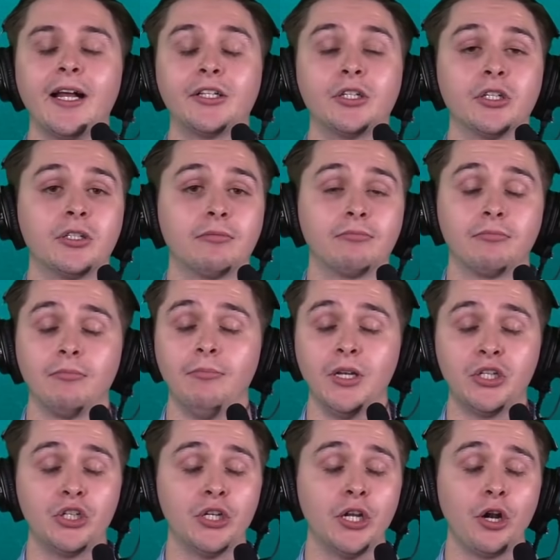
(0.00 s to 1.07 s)
I just
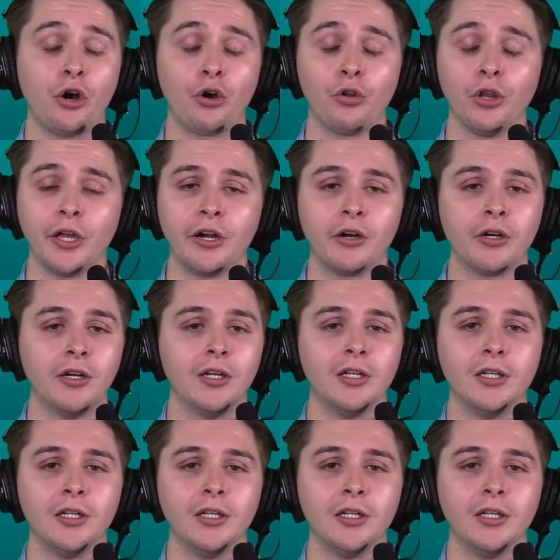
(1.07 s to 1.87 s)
mentioned it earlier